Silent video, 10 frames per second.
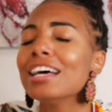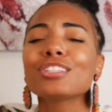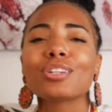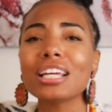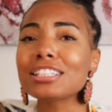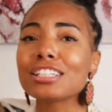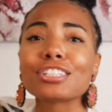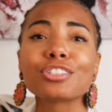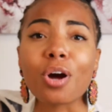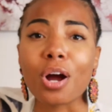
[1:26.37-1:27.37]
So let's just
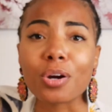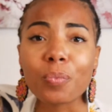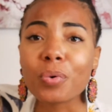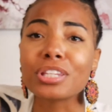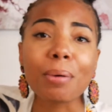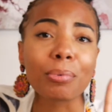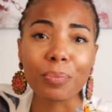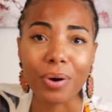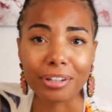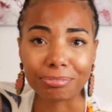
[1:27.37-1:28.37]
start with number
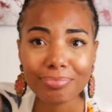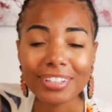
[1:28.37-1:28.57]
one.